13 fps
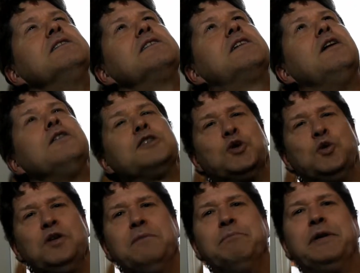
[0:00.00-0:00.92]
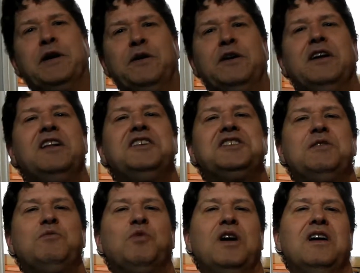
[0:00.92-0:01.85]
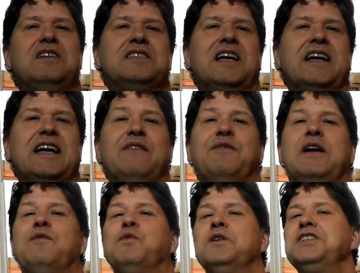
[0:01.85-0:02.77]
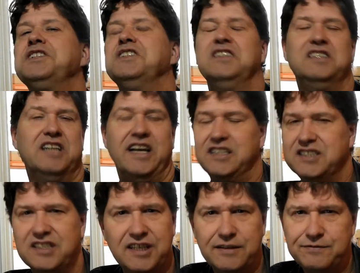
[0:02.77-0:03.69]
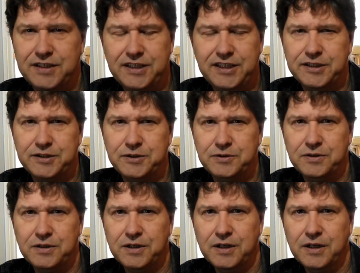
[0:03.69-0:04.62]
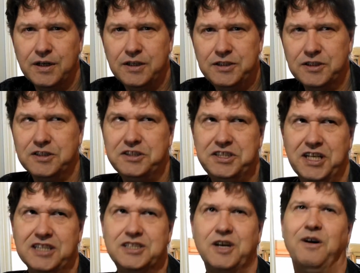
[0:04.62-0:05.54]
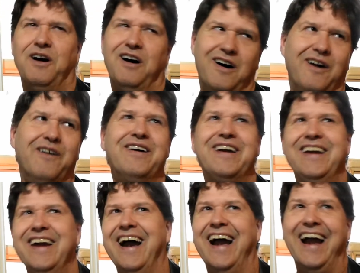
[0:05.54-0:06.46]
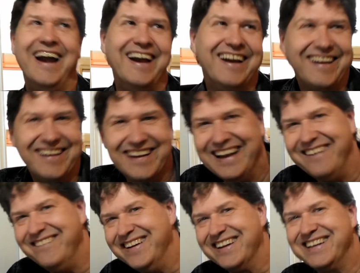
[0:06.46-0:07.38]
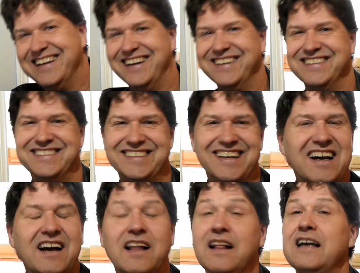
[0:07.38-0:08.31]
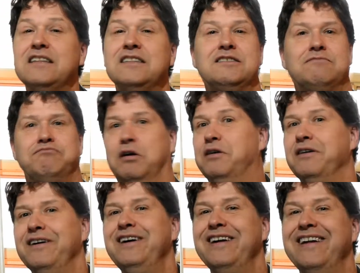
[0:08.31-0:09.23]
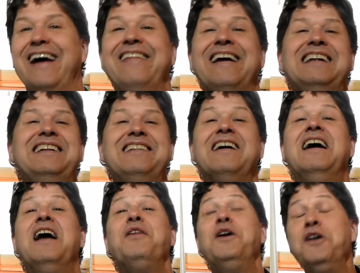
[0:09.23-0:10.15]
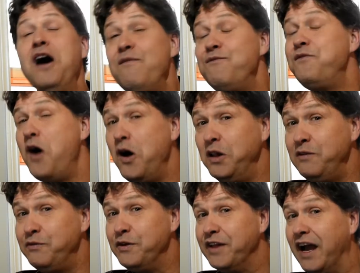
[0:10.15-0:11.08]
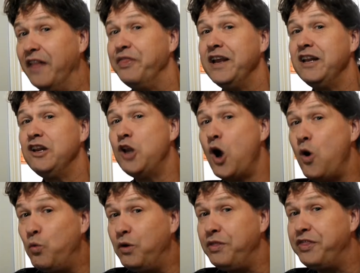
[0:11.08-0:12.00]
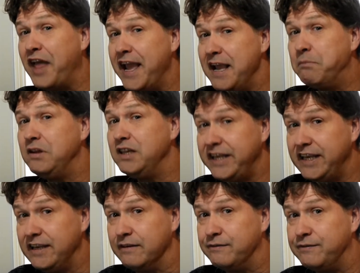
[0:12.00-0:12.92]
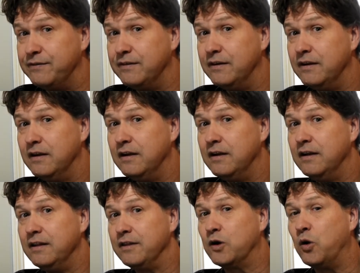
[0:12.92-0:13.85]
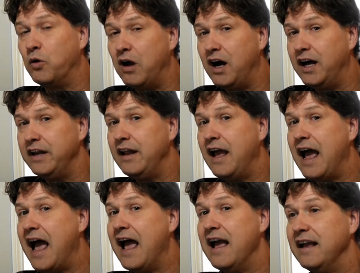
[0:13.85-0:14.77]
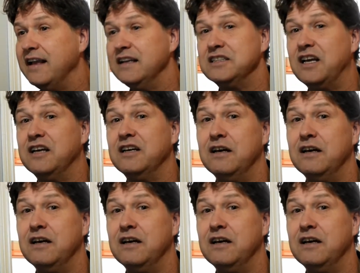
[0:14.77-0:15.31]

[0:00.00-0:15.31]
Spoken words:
cultural imperialism where it's like, if we're just nice enough to you, you'll just go, oh, okay, come here, cuddles. They're not falling for that. They know what they believe. The Quran is